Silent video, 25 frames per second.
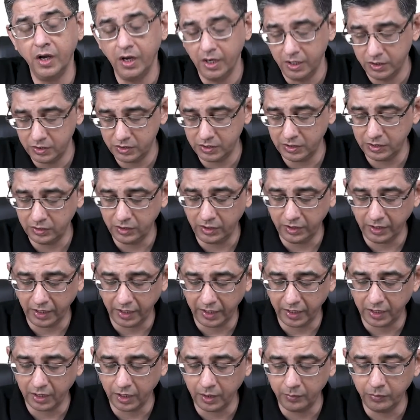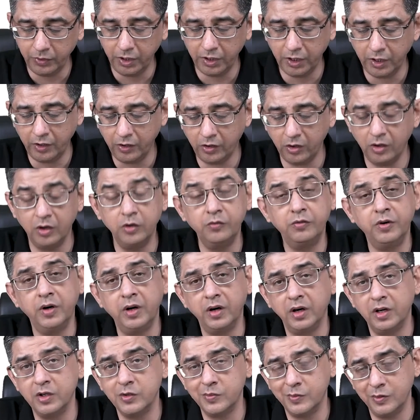See the diagram that are drawn for
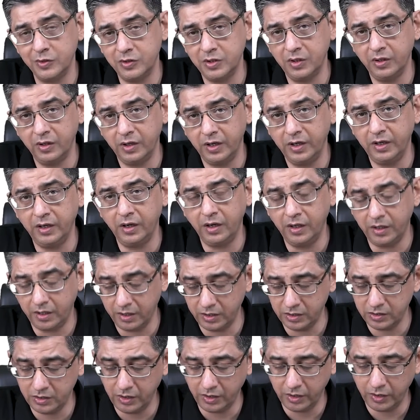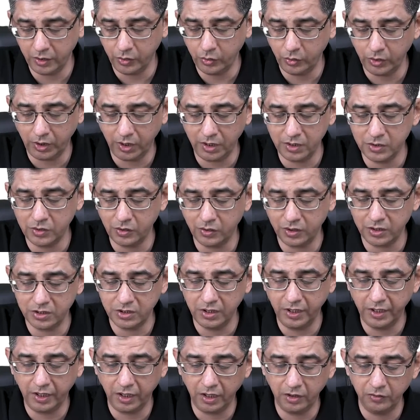transpositional great arteries, the aorta is
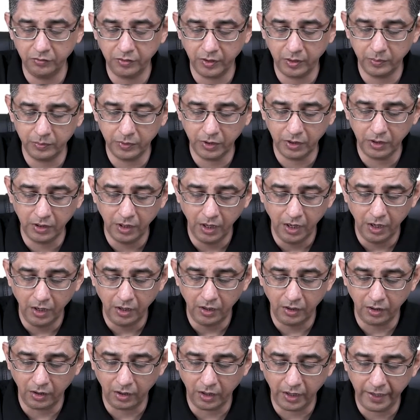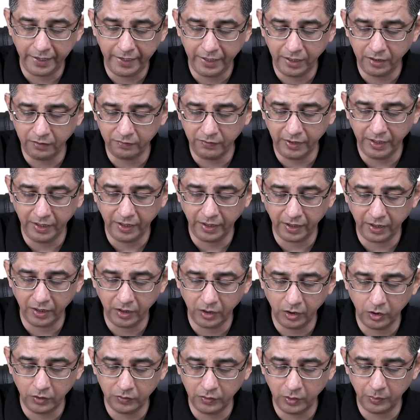originating from the right
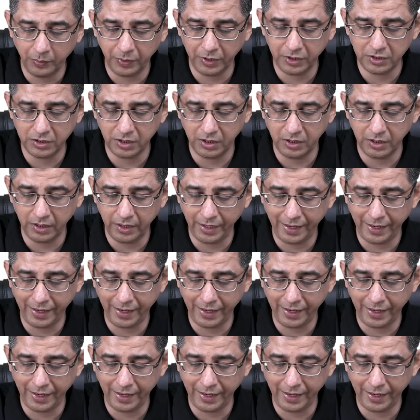ventricle of the patient.